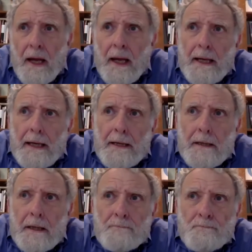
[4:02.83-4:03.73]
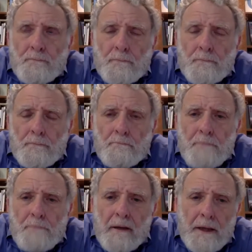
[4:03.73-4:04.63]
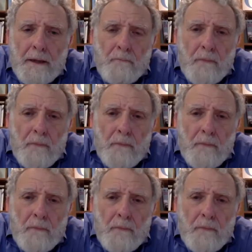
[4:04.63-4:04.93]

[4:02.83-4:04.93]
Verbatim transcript: and uh, basically